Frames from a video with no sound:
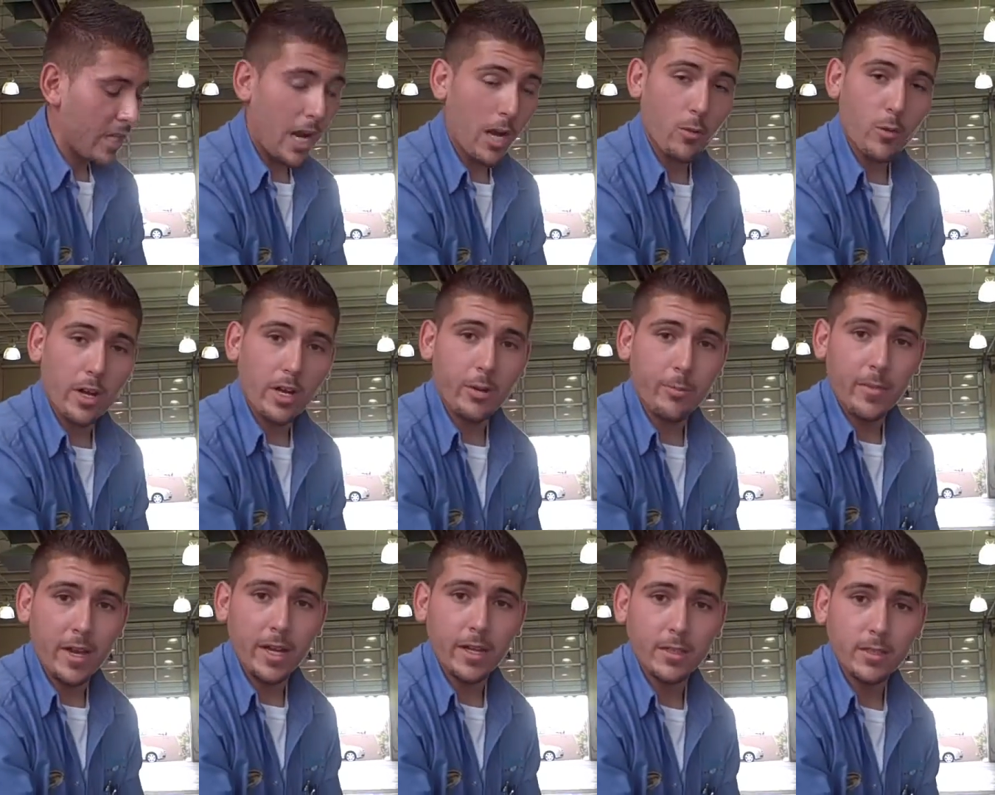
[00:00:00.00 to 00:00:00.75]
I
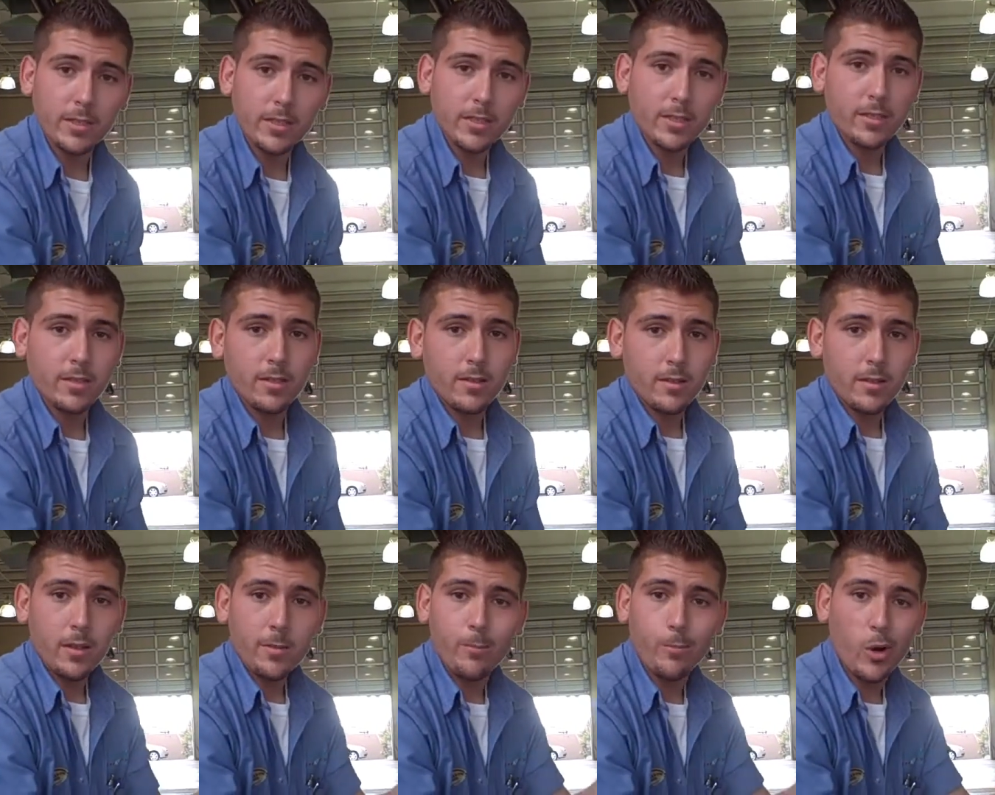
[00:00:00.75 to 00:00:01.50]
recommend
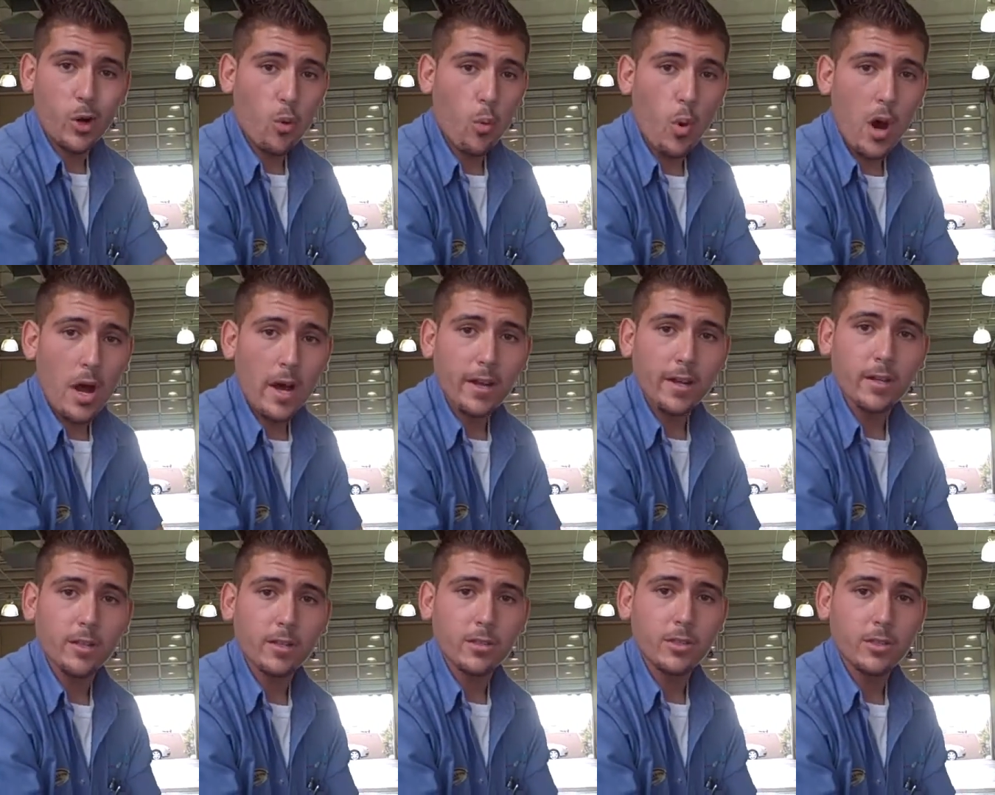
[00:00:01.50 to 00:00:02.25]

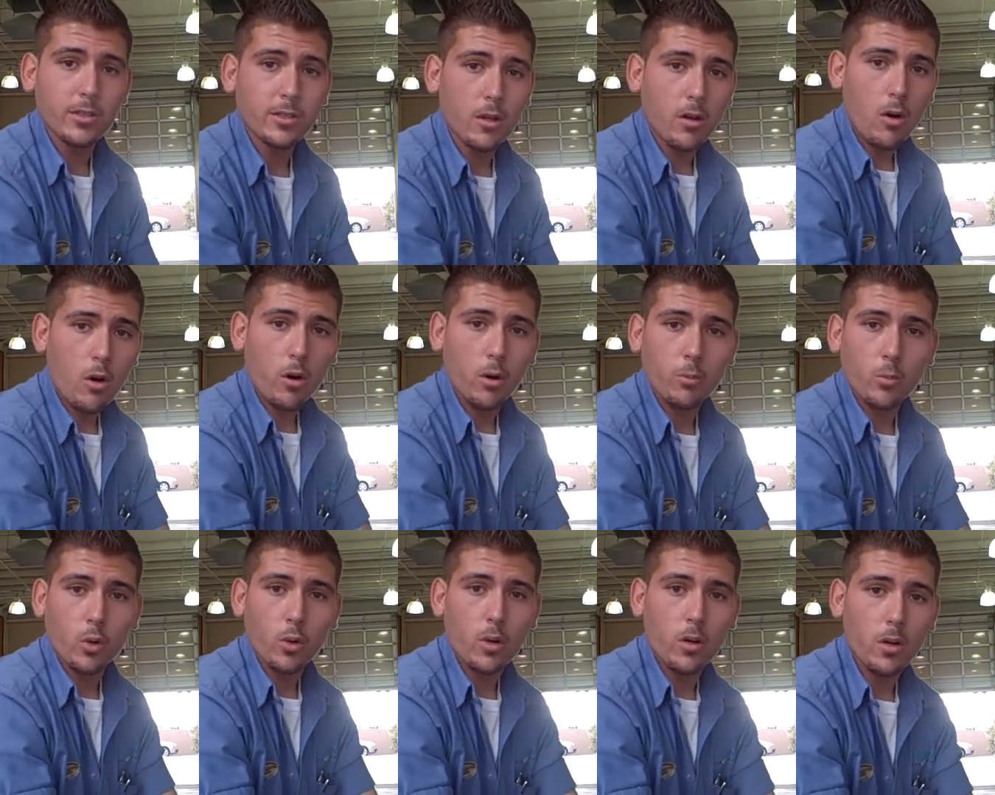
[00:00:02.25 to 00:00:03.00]
Meguiar's,
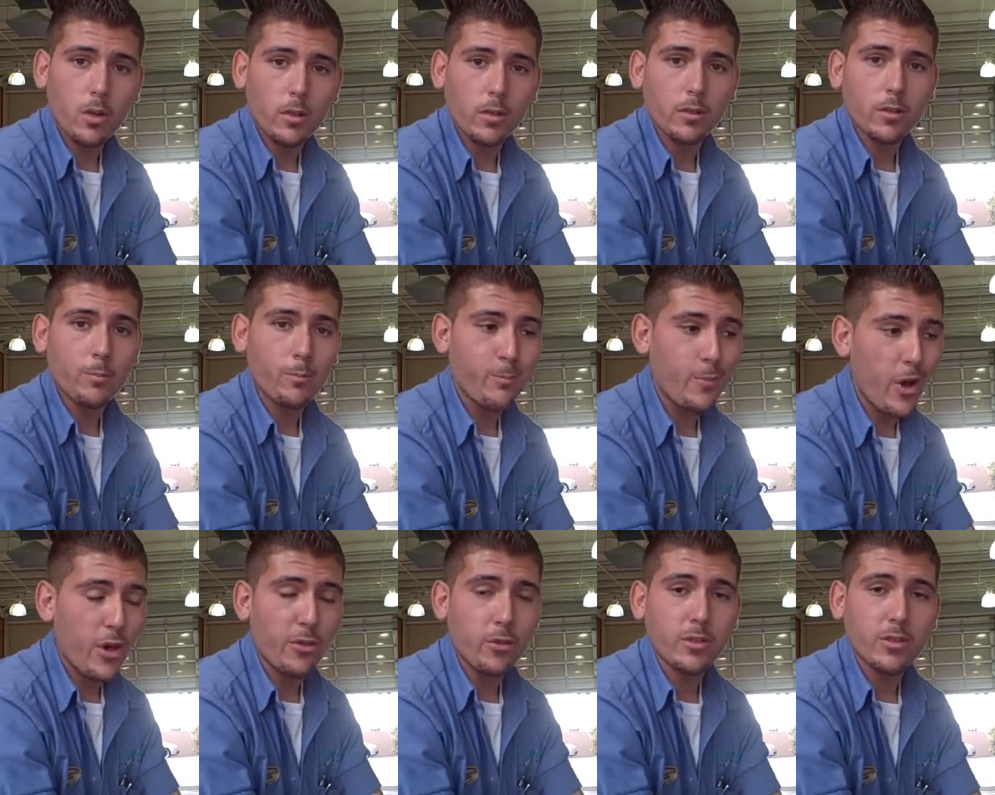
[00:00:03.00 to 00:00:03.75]
Armor All,
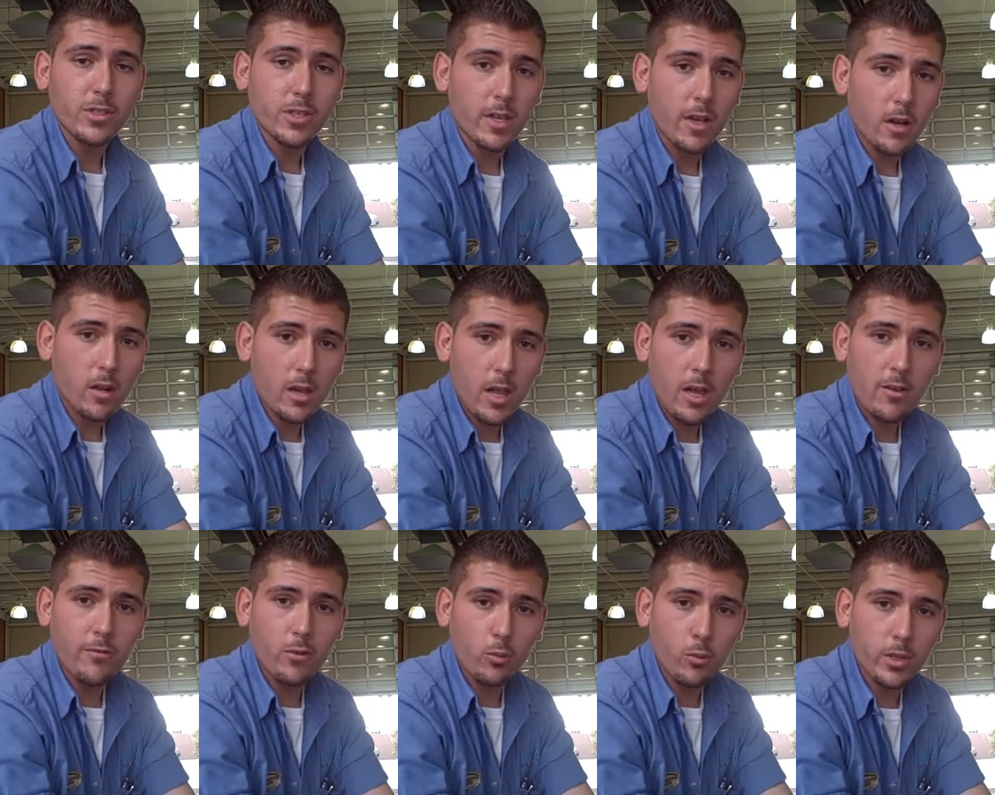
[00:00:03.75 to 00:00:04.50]
Mother's. They all
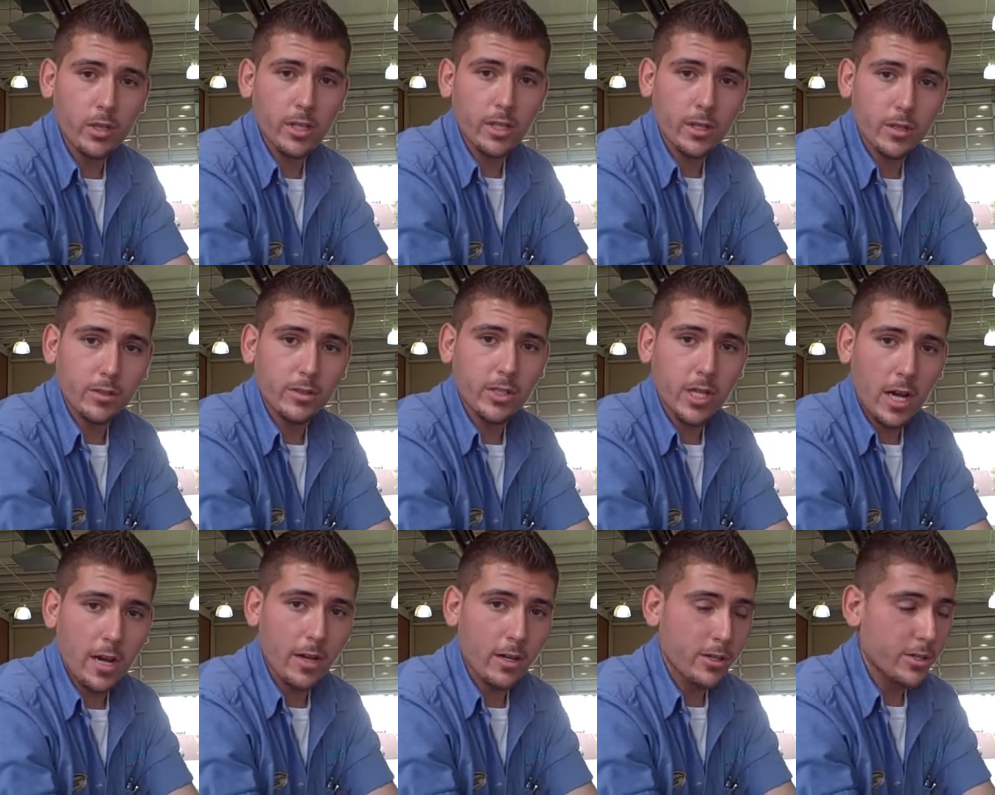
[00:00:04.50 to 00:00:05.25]
have a really good
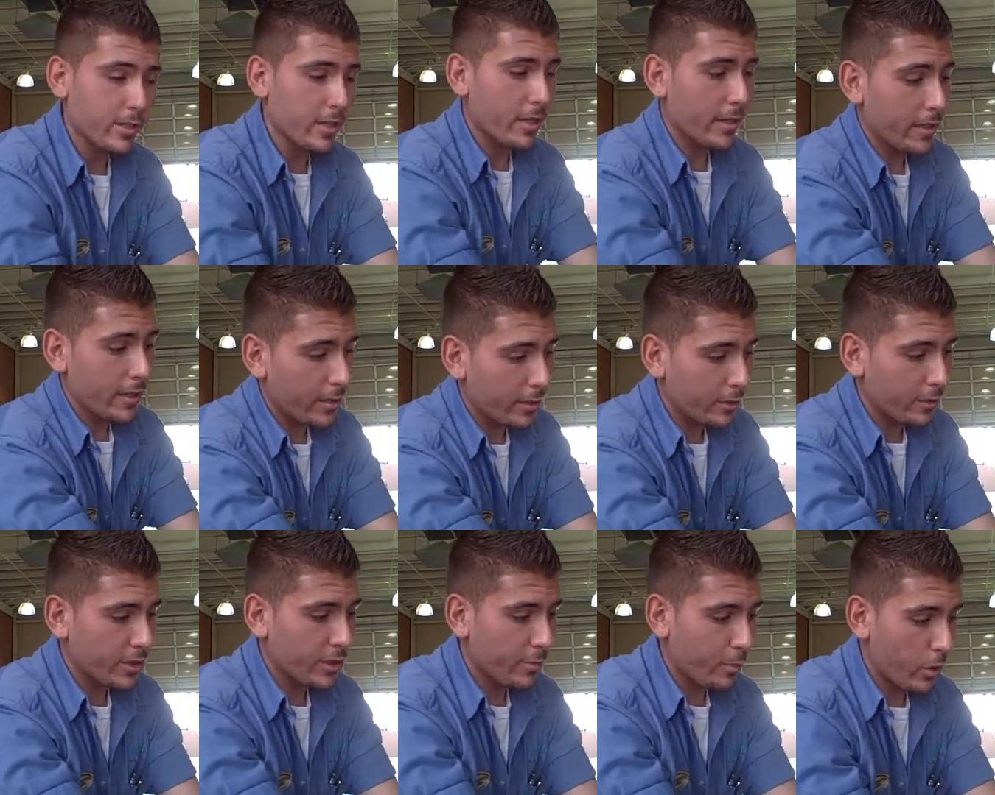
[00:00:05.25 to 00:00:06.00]
tire shine that
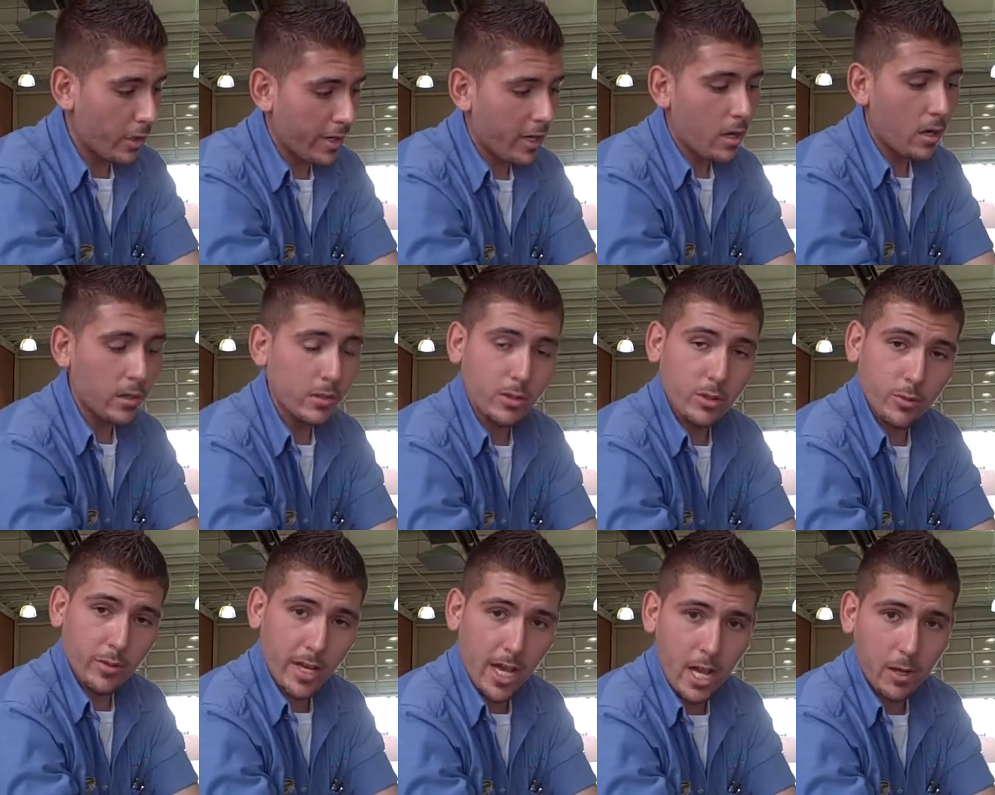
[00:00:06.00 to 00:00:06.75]
you spray onto an